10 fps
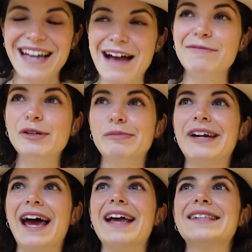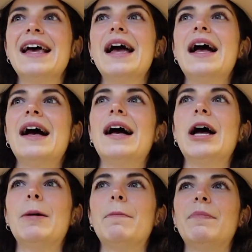I'm super nice,
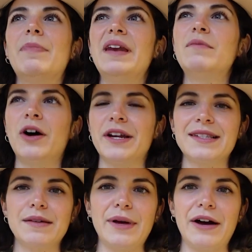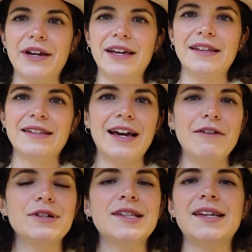but I'm honest about it. I
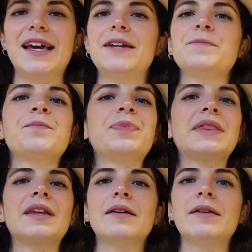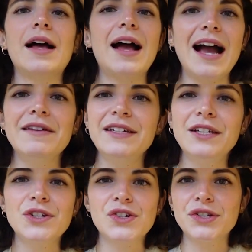would say, I
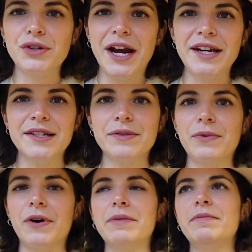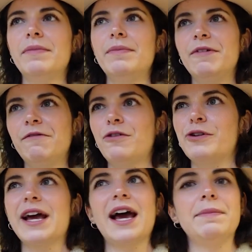think you should try this one
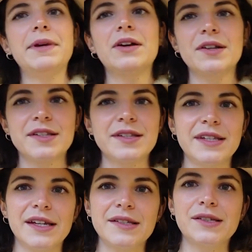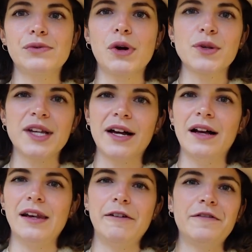before that, because this rosé
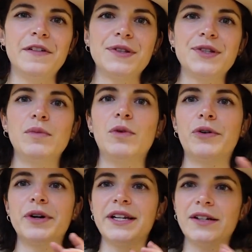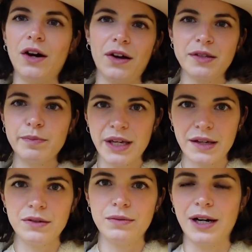color fits you more than the hot
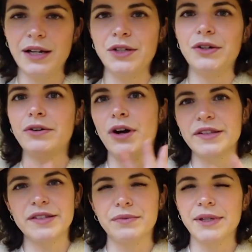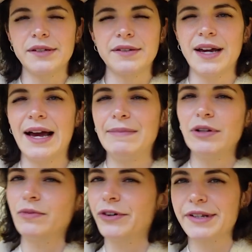pink one. You're not the winter type,
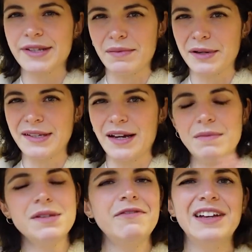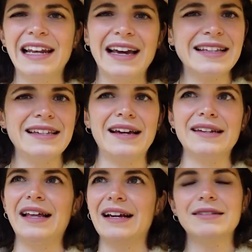you're more the summer type, something like
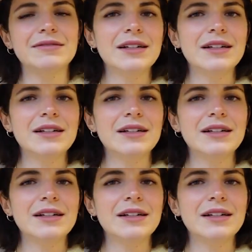that. Like,